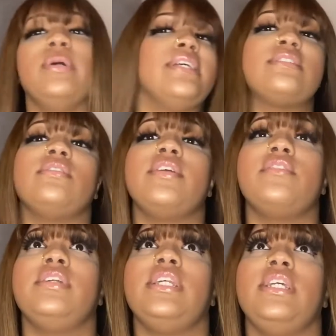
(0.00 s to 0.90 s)
It's
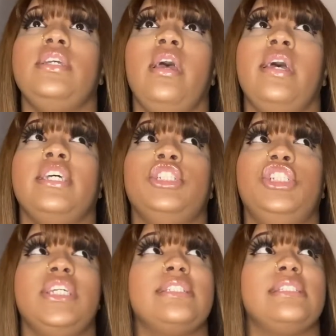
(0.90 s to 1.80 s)
literally
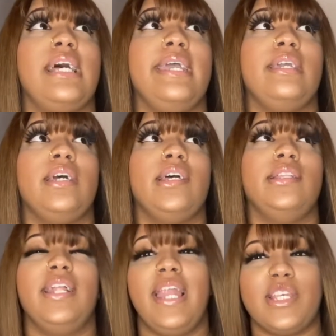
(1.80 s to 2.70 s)
just like
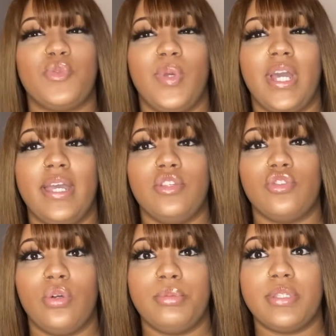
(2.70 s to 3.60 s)
the last wig I
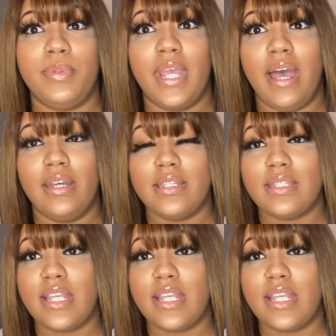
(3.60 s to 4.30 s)
installed to be honest.